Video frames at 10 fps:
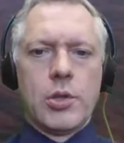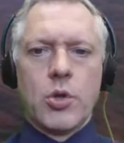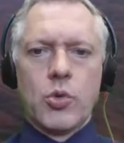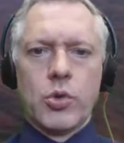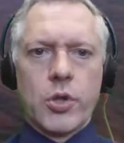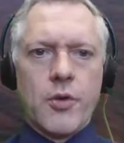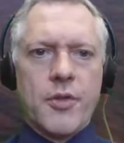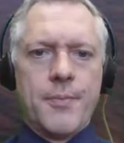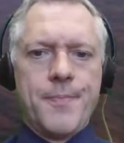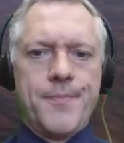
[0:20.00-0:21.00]
Google
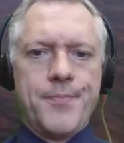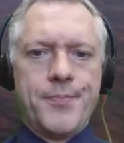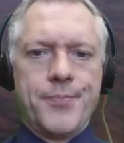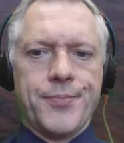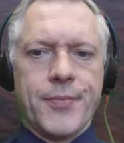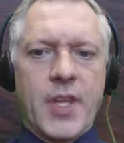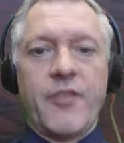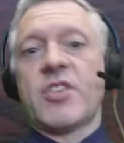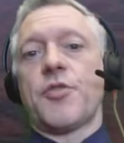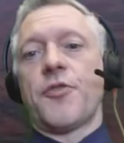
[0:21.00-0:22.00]
Earth. If
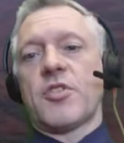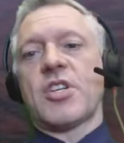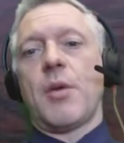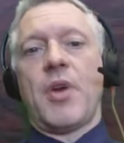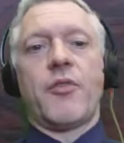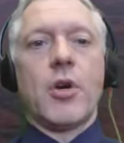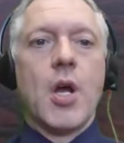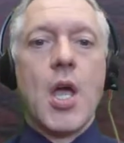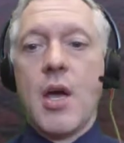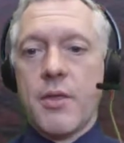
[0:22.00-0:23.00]
it's your first time ever,
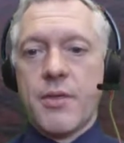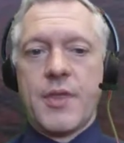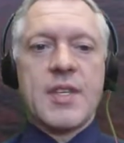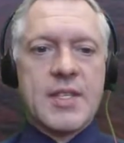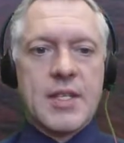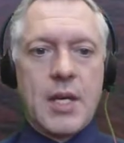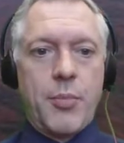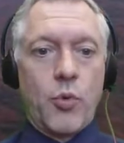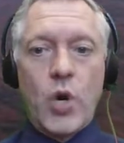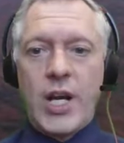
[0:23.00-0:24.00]
this step
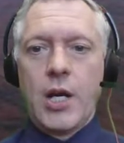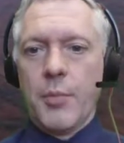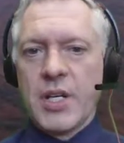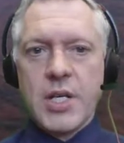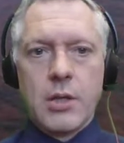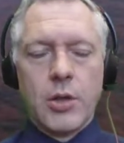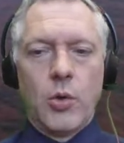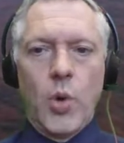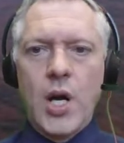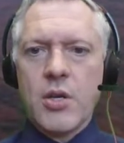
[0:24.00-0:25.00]
right here might take a
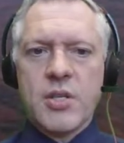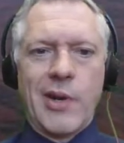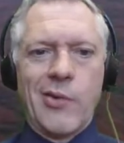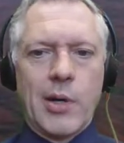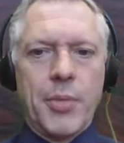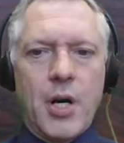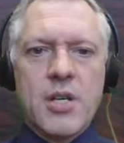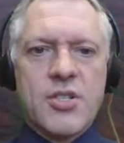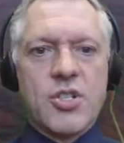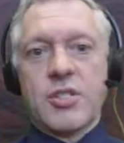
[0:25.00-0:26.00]
little while, so you might want to
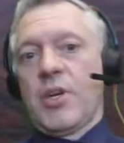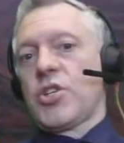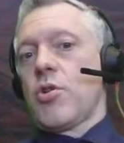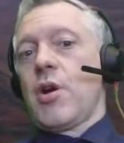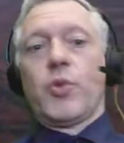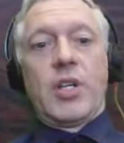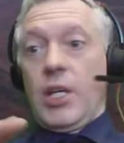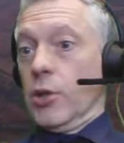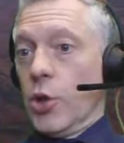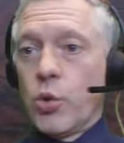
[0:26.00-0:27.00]
pause just to make sure everyone
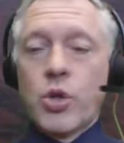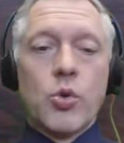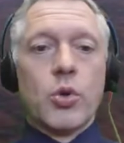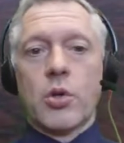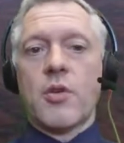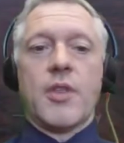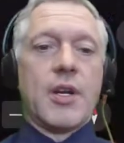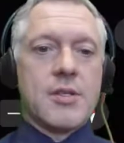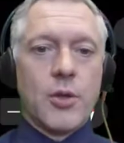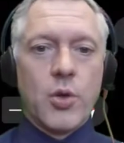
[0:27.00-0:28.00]
can load Google Earth, that
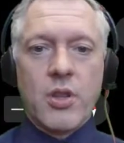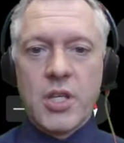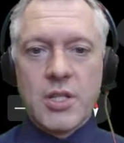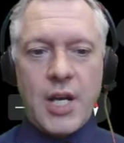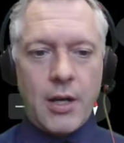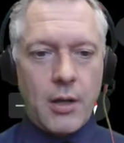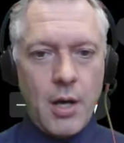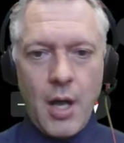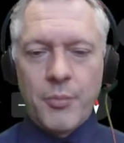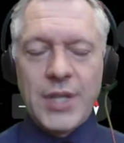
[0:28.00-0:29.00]
it's loaded the entire
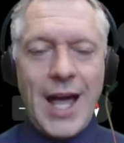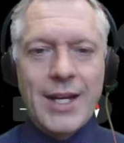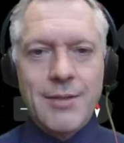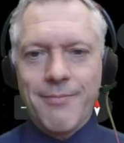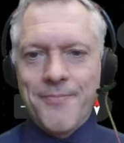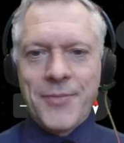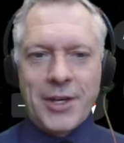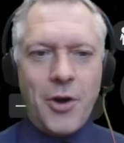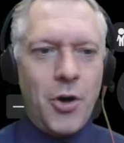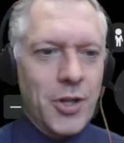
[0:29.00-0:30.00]
planet
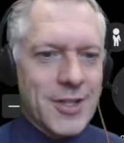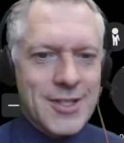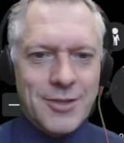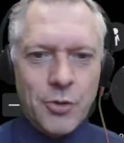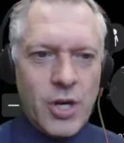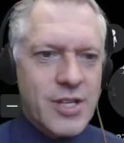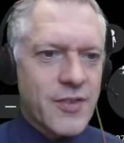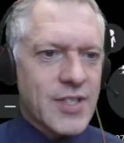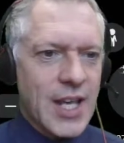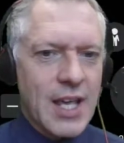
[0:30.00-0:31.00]
and all its grains
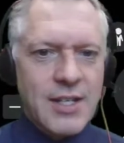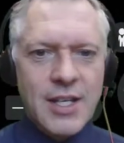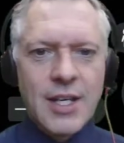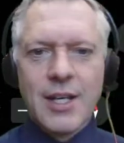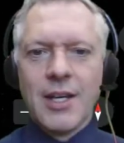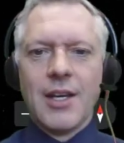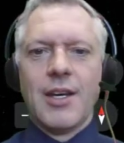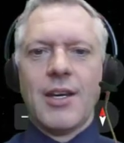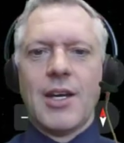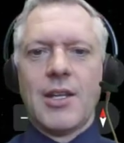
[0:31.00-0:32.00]
of sand.
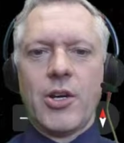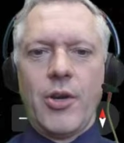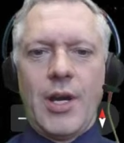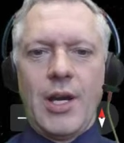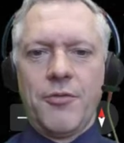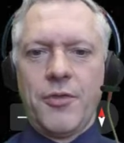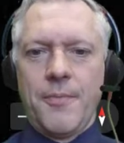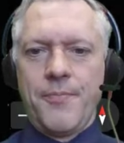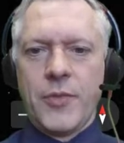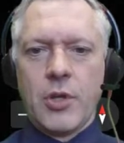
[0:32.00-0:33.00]
And there you have
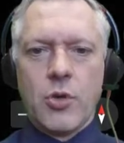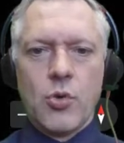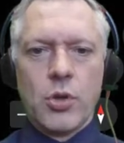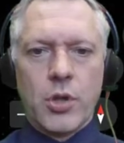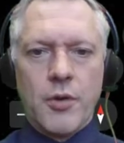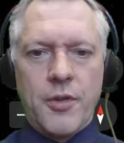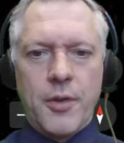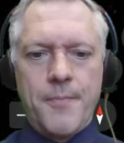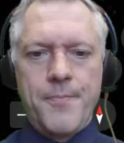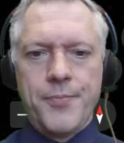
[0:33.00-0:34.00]
Google Earth.